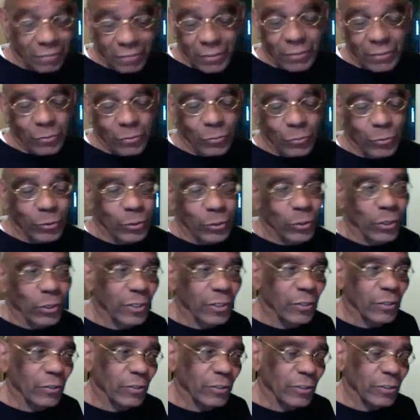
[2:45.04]
as we were
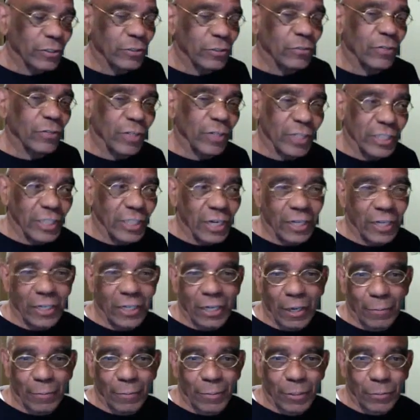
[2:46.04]
talking earlier, it's a very
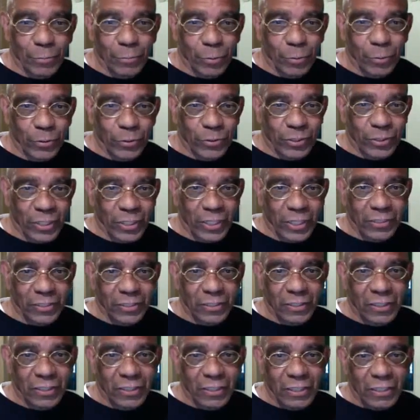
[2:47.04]
dynamic process.